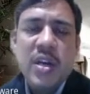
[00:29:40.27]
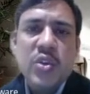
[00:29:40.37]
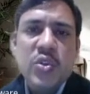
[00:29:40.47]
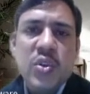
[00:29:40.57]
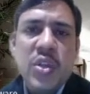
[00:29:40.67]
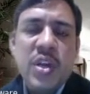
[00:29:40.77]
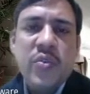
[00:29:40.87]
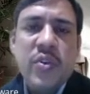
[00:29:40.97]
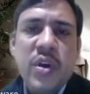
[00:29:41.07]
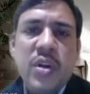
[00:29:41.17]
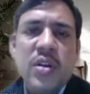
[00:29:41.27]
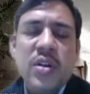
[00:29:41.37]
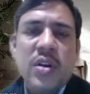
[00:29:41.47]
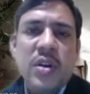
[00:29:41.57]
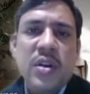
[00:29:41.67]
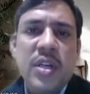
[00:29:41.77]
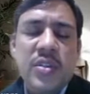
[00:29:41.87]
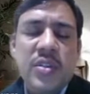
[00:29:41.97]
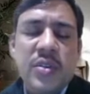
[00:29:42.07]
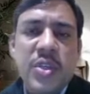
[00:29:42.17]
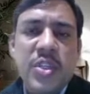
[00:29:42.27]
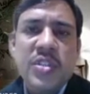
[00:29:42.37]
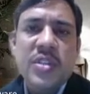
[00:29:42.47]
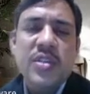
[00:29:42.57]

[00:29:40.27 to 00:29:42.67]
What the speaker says: so there were dismissed